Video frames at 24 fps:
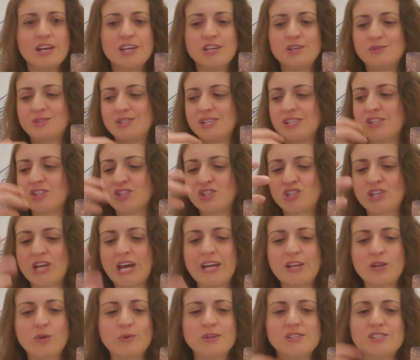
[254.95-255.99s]
You said the
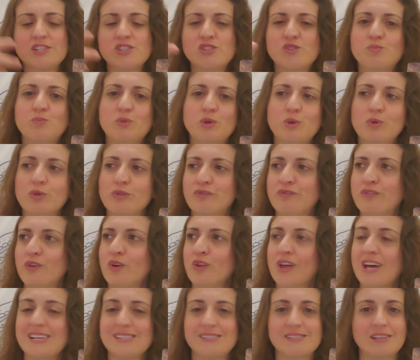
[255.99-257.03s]
shadow is as
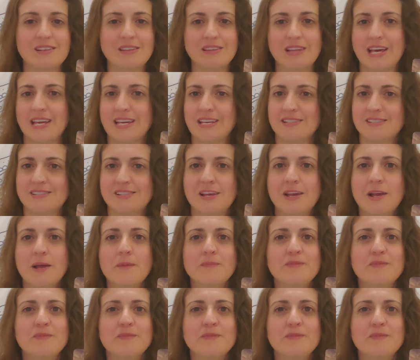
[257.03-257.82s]
beautiful as the light.